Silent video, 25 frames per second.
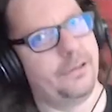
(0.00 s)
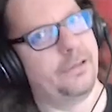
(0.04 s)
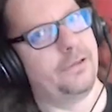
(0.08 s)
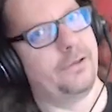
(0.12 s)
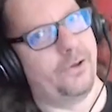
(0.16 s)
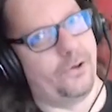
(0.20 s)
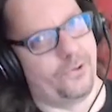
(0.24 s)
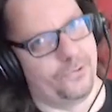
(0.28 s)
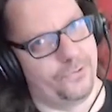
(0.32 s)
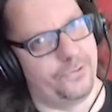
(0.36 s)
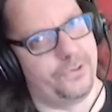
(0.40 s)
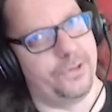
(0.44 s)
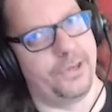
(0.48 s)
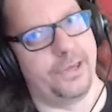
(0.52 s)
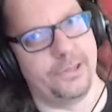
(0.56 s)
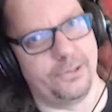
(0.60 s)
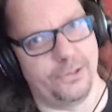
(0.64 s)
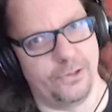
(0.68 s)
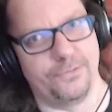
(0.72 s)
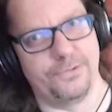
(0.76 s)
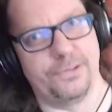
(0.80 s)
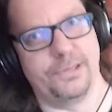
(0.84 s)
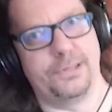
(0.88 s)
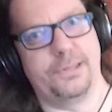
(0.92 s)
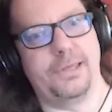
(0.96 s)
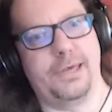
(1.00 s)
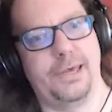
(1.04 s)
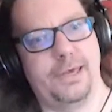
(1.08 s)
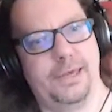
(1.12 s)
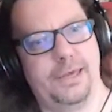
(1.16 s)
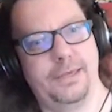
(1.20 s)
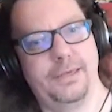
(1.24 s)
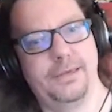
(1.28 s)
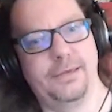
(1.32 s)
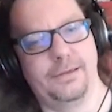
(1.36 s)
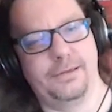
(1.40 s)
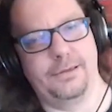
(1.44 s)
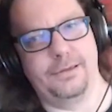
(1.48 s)
on the end of the
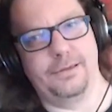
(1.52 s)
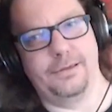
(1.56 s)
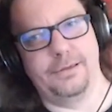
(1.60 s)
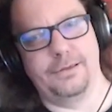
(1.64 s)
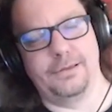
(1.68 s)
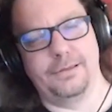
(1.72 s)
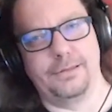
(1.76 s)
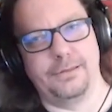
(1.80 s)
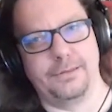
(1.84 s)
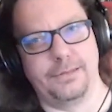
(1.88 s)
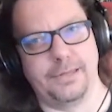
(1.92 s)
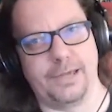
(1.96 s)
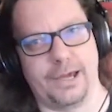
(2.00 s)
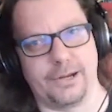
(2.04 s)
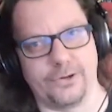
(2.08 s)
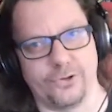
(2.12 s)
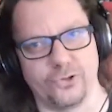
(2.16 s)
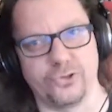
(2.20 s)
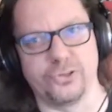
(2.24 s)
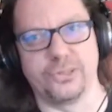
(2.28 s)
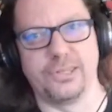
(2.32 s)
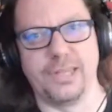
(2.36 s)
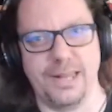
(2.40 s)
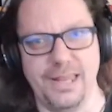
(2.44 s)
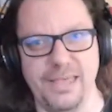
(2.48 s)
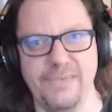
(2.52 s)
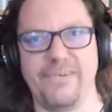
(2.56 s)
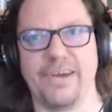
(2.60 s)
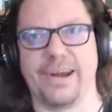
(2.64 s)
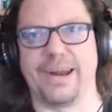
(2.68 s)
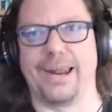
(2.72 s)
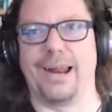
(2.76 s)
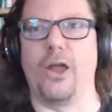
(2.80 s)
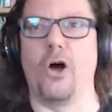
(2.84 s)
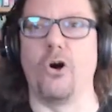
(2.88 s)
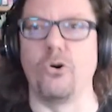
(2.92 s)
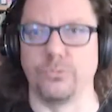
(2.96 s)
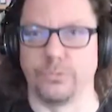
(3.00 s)
day, they are not delivered
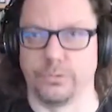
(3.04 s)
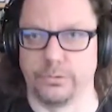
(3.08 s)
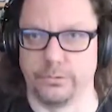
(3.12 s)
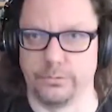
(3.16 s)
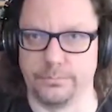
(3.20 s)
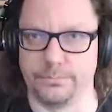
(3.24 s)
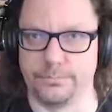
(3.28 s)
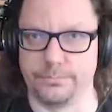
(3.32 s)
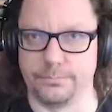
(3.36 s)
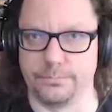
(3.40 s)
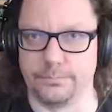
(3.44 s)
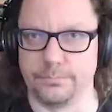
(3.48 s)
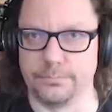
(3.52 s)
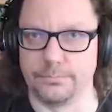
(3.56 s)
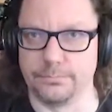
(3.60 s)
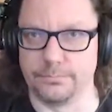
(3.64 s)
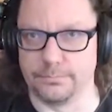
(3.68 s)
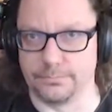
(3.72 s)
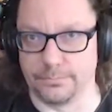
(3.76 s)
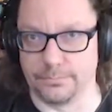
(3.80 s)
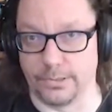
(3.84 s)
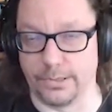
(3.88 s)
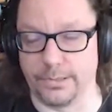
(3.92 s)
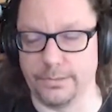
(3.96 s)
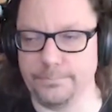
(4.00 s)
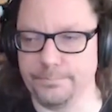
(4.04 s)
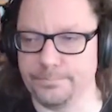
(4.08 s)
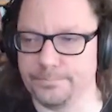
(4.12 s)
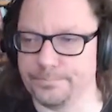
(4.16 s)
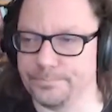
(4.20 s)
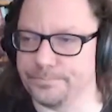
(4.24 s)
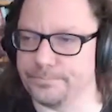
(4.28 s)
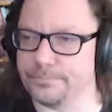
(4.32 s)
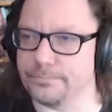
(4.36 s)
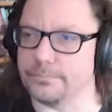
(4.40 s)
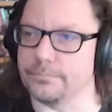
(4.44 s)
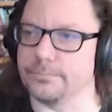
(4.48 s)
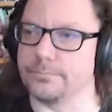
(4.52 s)
alone, right?
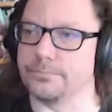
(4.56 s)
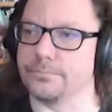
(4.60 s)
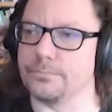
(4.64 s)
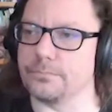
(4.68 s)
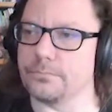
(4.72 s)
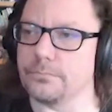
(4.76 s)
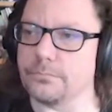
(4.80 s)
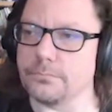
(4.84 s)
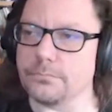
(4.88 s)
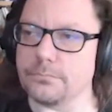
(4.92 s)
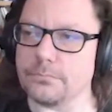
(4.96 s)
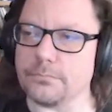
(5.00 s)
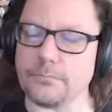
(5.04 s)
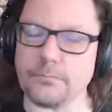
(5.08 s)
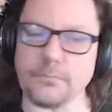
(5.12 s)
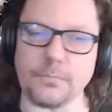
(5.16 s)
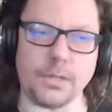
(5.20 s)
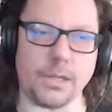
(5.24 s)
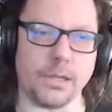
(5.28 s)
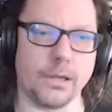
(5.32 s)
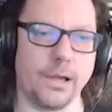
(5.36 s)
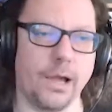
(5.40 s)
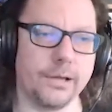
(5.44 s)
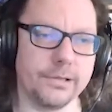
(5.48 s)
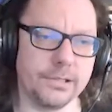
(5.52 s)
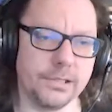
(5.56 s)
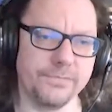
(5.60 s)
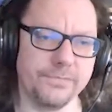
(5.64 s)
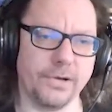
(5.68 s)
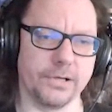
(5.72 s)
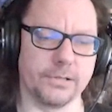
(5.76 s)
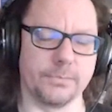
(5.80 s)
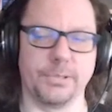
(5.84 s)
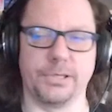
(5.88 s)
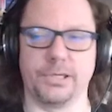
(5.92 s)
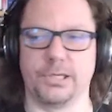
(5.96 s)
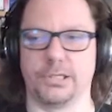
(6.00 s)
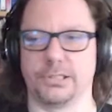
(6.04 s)

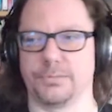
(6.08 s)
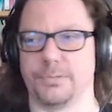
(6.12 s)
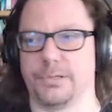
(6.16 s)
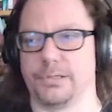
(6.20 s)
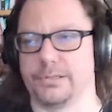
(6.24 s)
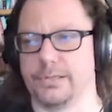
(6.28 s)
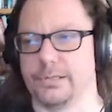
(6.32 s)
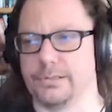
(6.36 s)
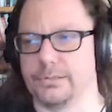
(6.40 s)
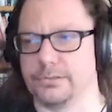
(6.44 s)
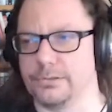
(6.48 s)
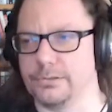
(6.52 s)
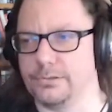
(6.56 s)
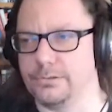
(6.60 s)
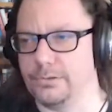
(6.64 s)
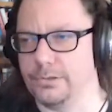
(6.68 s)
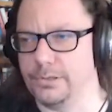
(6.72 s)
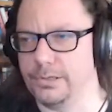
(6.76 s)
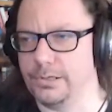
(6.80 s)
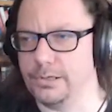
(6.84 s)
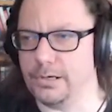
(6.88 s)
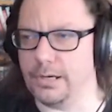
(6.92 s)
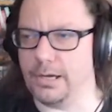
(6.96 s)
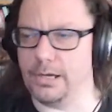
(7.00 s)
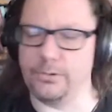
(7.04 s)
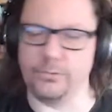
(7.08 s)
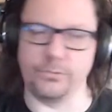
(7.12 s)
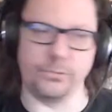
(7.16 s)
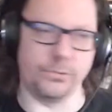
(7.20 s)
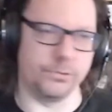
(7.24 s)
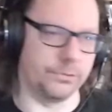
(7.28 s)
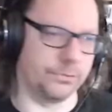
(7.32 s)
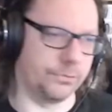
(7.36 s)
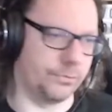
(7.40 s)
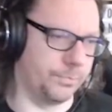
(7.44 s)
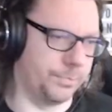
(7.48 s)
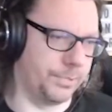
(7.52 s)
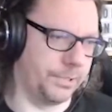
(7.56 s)
Artifact management, and here I
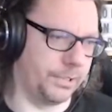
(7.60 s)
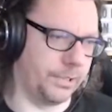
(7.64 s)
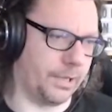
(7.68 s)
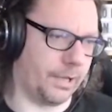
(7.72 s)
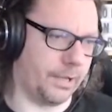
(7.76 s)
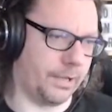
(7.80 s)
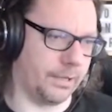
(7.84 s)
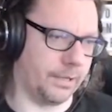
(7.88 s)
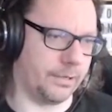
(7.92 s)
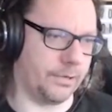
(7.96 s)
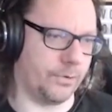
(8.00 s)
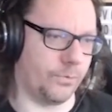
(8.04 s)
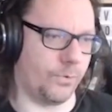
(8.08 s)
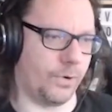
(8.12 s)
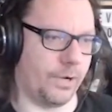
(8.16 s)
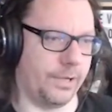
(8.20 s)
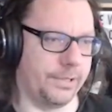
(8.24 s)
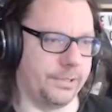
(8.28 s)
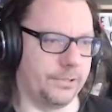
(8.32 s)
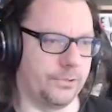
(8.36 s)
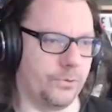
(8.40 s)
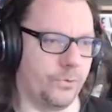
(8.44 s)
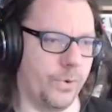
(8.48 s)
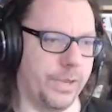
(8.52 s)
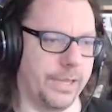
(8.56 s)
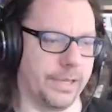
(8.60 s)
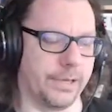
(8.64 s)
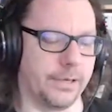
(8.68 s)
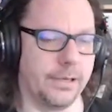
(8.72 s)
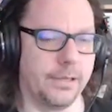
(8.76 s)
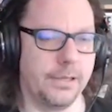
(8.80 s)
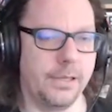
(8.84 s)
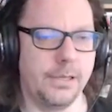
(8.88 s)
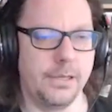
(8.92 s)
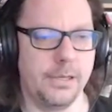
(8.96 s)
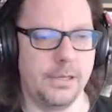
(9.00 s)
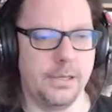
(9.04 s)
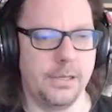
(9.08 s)
want to be quite quick,
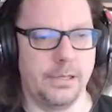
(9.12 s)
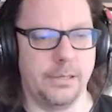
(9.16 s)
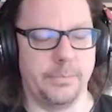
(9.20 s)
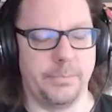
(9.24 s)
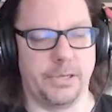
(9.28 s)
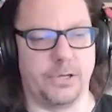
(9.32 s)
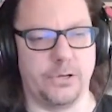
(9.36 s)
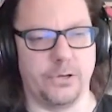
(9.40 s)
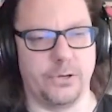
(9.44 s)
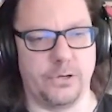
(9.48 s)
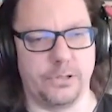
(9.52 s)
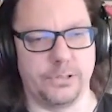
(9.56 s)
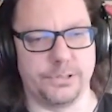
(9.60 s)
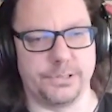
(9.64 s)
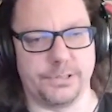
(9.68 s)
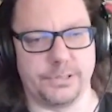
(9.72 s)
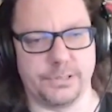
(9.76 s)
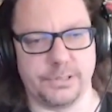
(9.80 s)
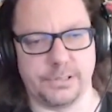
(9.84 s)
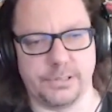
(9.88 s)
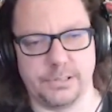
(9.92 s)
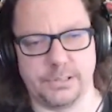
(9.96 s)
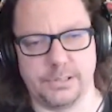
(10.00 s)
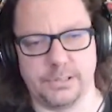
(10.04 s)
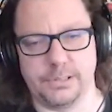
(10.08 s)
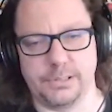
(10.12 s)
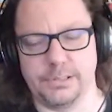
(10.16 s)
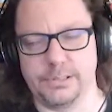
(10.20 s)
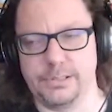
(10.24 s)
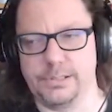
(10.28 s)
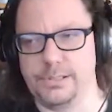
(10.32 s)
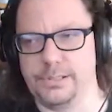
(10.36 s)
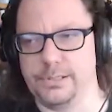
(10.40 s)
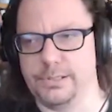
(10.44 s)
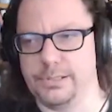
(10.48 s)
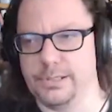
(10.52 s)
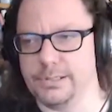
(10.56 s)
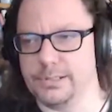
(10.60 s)
because
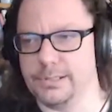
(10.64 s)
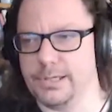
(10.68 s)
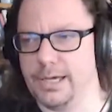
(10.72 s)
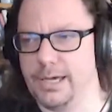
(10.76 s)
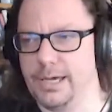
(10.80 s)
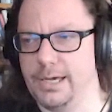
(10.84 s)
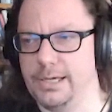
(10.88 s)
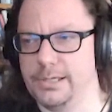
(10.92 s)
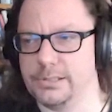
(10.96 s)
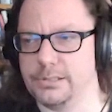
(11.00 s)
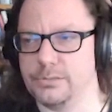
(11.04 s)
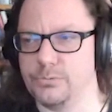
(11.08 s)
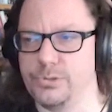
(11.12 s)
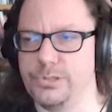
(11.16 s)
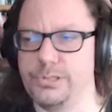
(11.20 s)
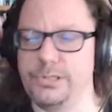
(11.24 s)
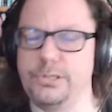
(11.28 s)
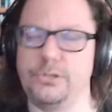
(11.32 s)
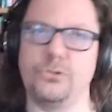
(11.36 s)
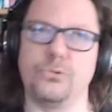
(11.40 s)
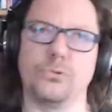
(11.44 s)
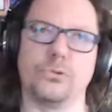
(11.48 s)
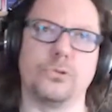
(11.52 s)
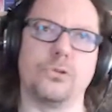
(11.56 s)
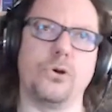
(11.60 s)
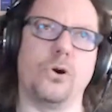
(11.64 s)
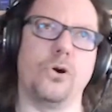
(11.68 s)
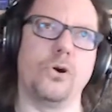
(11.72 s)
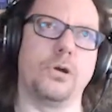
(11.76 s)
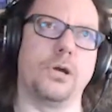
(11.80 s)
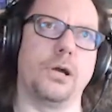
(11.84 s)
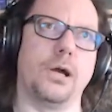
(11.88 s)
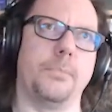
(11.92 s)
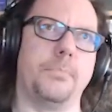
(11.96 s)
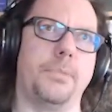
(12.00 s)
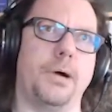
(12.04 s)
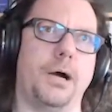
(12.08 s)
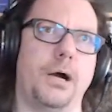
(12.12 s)
in this case we need to talk
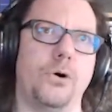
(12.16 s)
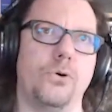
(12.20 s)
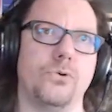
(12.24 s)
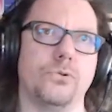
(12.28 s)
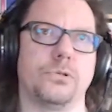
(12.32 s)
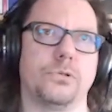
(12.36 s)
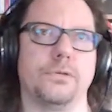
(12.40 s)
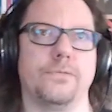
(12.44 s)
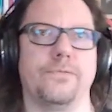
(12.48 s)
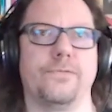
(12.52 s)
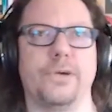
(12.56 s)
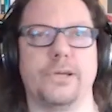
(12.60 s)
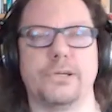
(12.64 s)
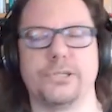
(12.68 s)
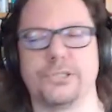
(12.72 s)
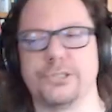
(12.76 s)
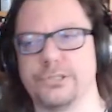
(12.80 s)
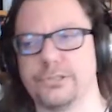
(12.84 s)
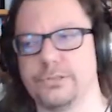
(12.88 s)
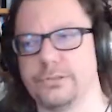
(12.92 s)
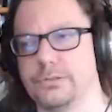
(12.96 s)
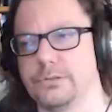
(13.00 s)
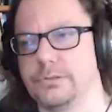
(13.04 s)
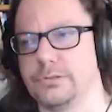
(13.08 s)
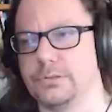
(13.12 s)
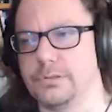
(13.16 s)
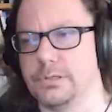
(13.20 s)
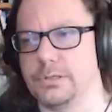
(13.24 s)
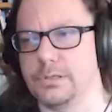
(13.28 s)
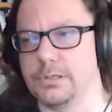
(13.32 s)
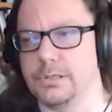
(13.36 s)
about versioning